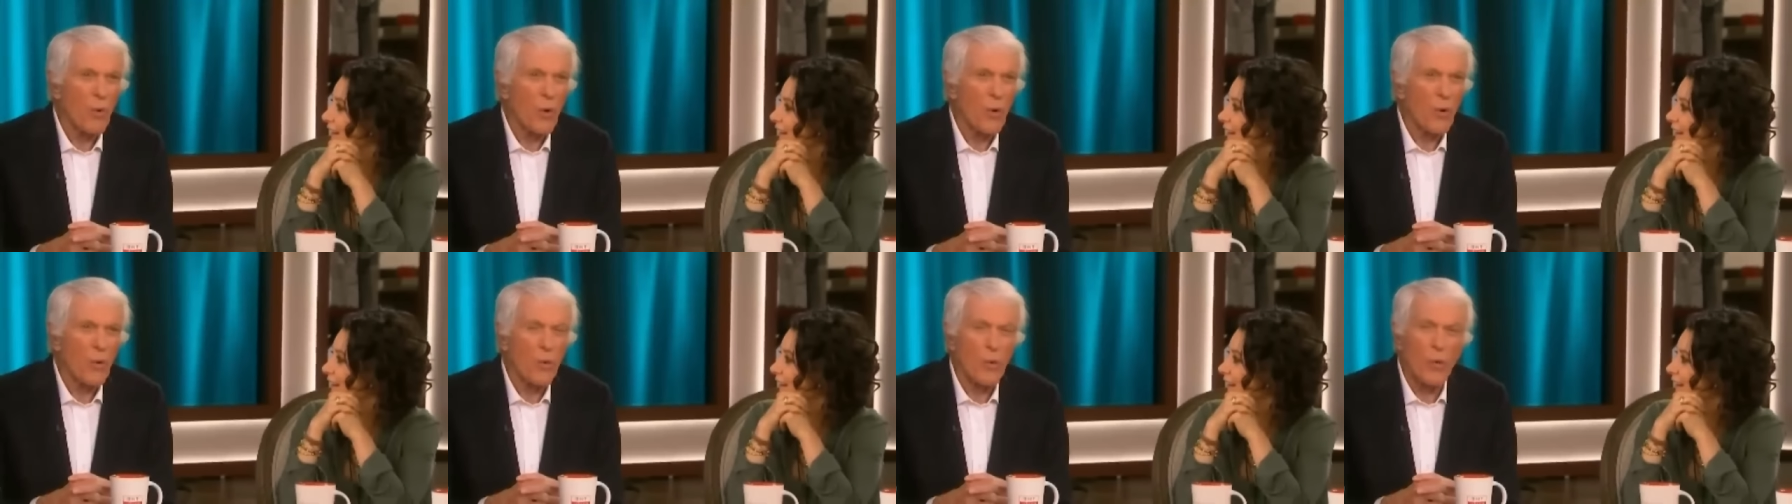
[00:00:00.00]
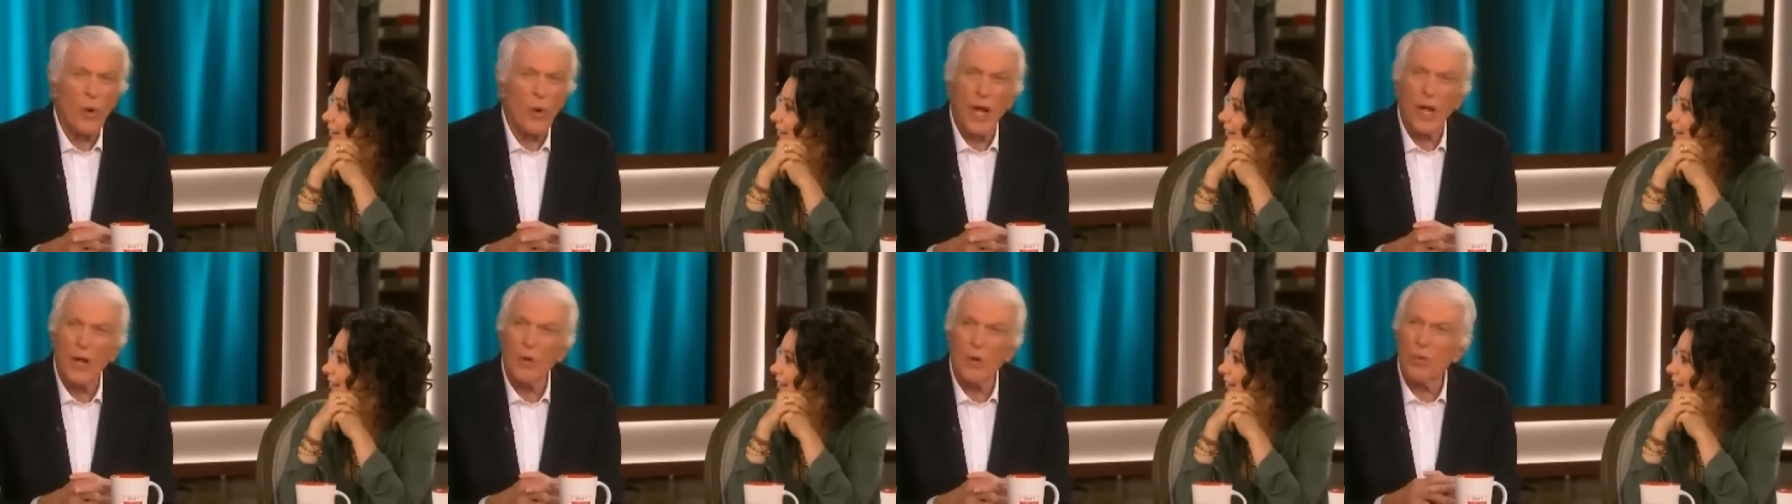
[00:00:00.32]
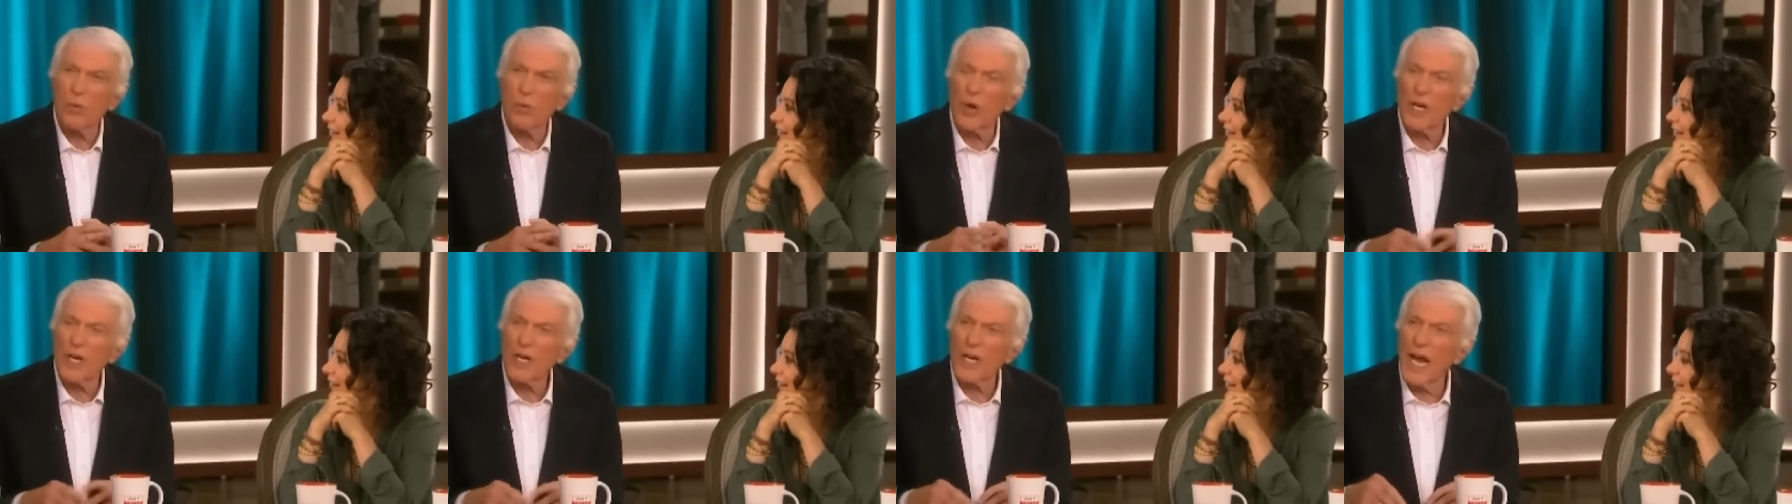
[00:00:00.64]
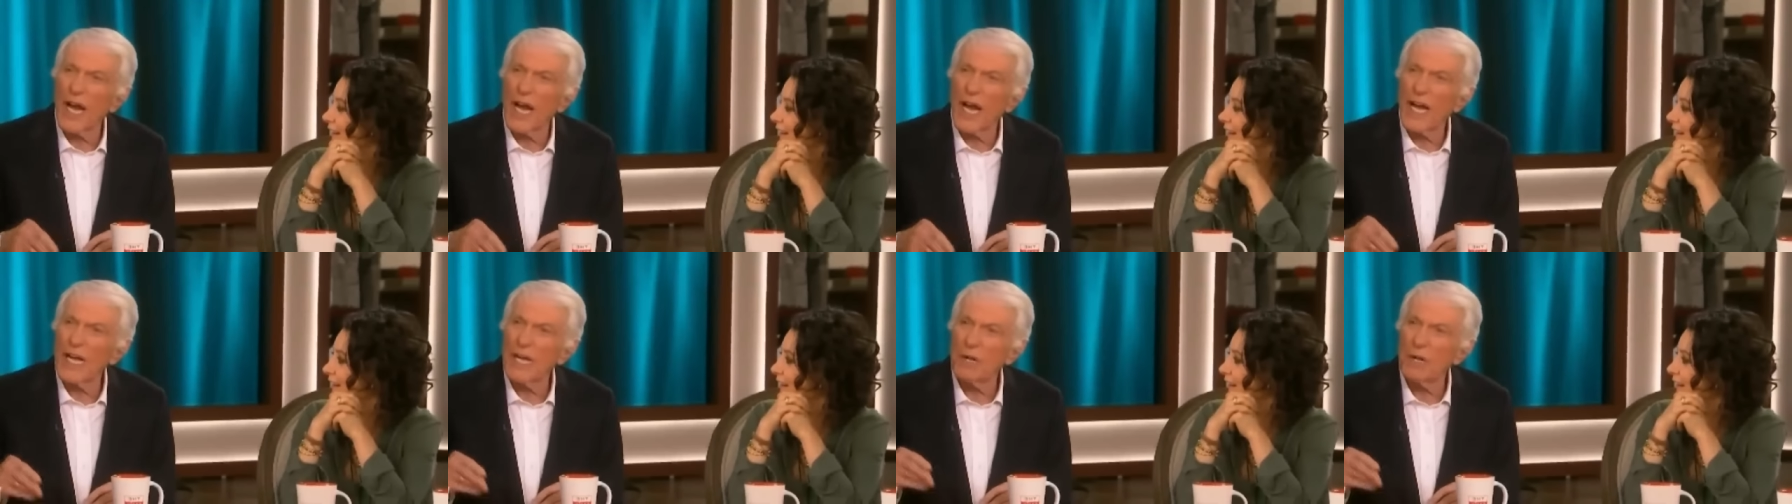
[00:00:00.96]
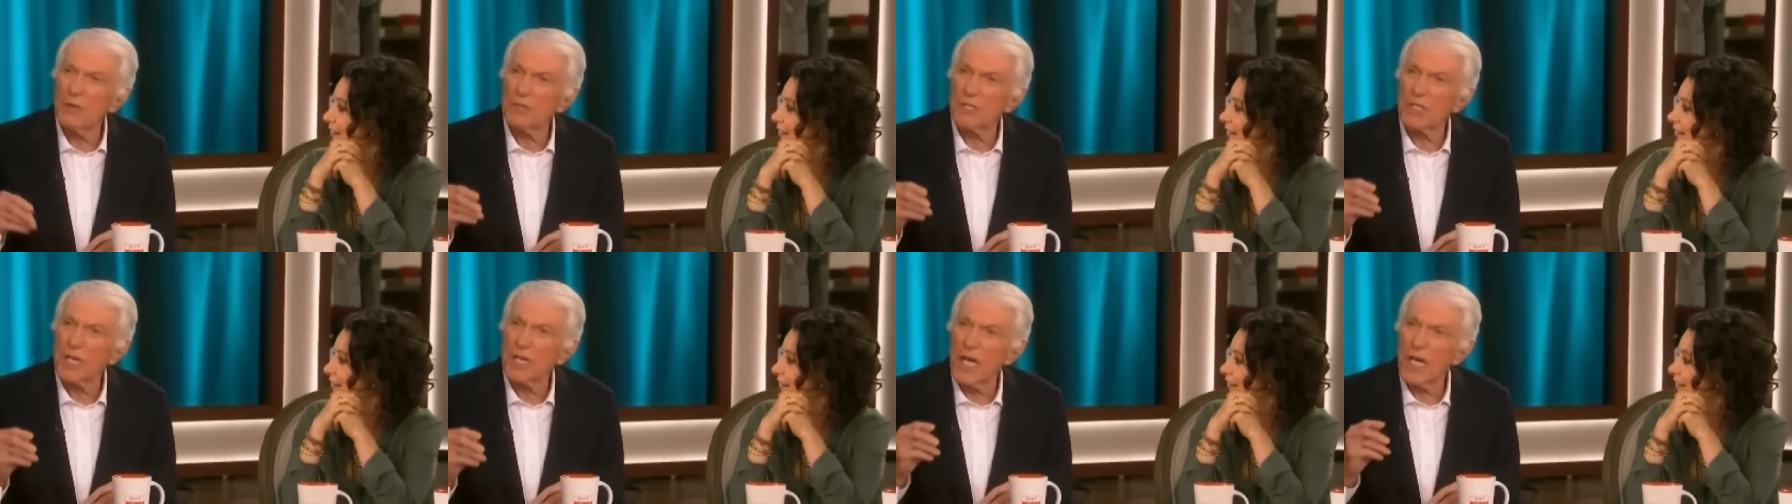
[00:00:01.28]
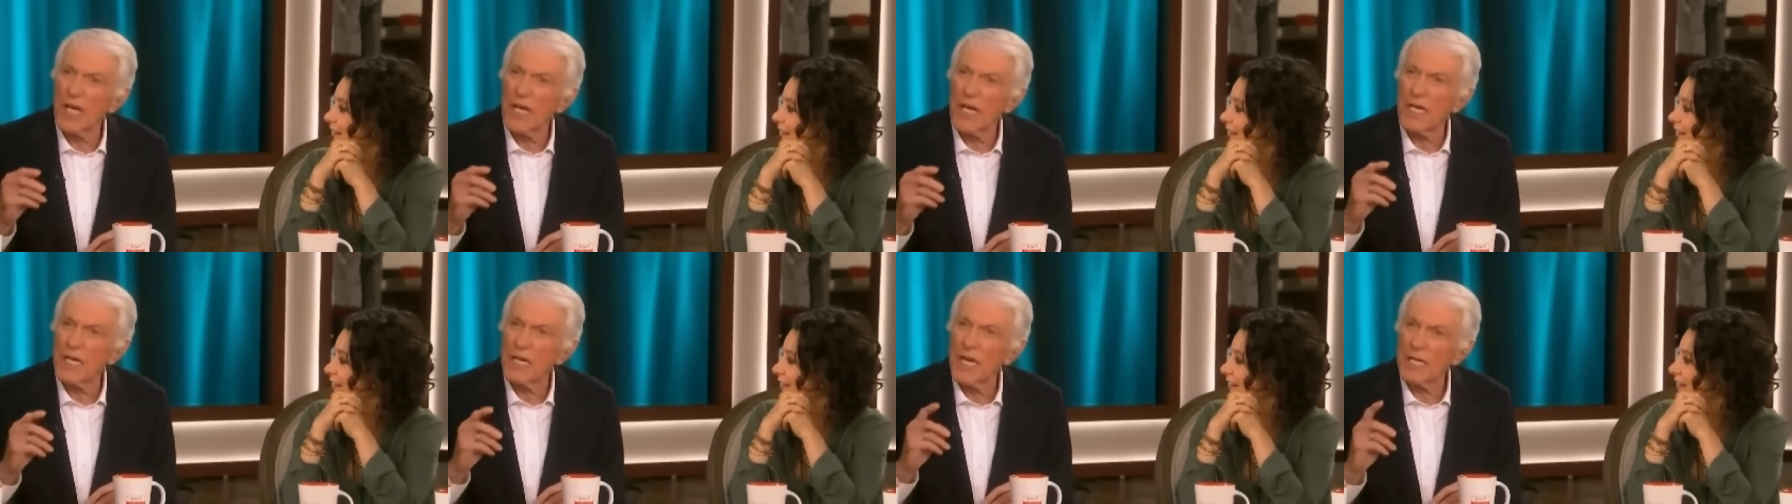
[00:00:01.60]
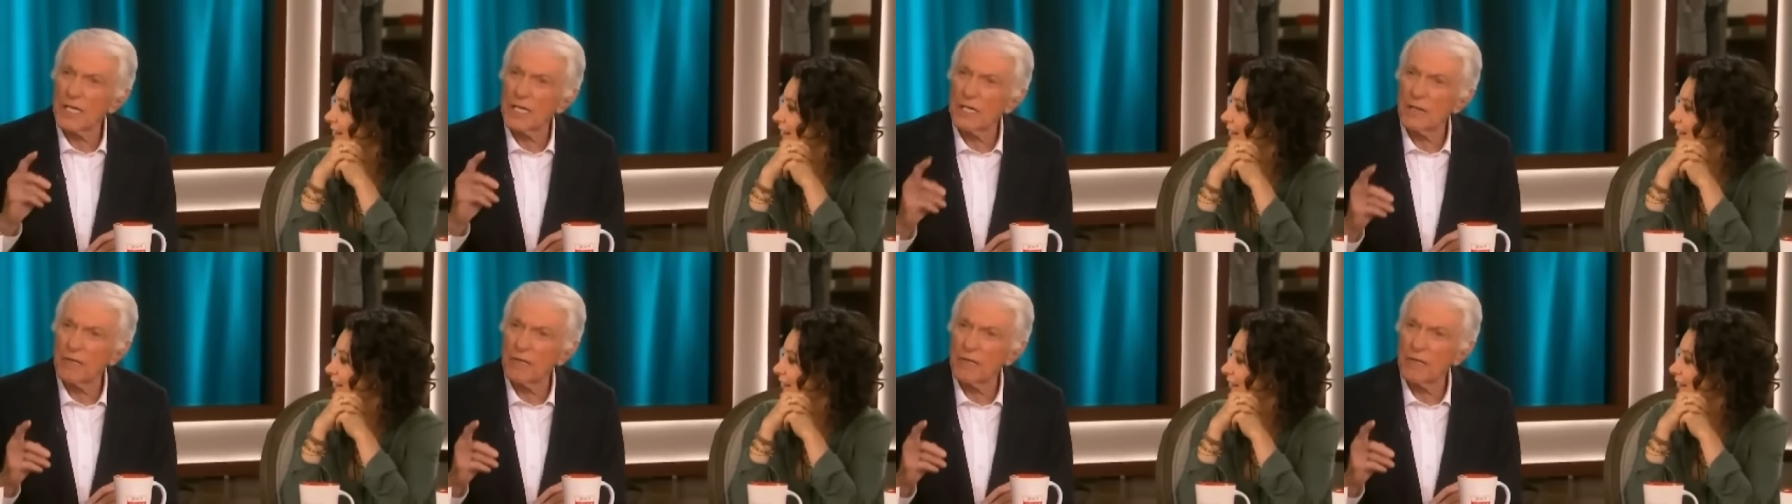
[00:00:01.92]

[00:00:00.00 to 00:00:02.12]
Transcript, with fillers: It wasn't just the financial matter that